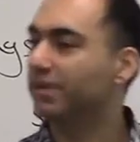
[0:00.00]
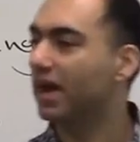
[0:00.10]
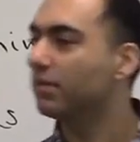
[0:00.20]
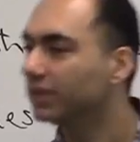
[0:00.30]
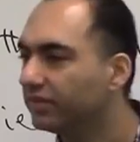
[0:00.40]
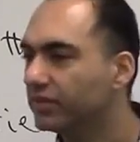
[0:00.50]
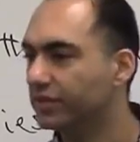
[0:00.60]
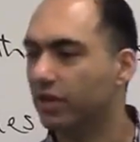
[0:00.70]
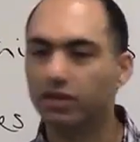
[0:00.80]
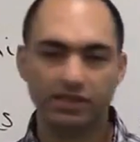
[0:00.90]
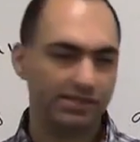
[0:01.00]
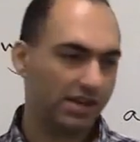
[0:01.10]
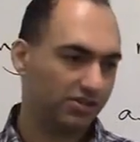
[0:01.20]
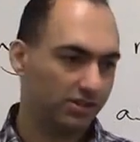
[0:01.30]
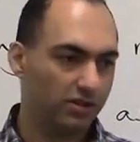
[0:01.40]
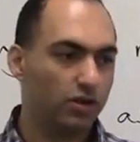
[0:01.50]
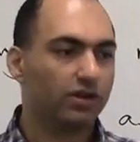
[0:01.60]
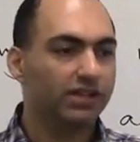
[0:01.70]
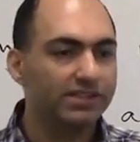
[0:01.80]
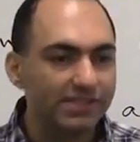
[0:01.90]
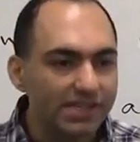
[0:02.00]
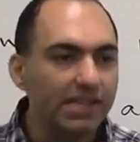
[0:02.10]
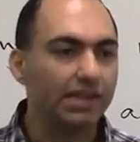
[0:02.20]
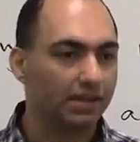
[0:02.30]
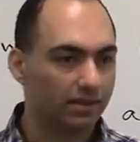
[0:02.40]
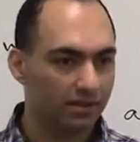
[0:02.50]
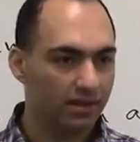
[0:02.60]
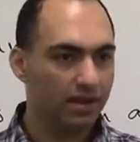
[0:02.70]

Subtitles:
but I believe, this is called concession. You're conceding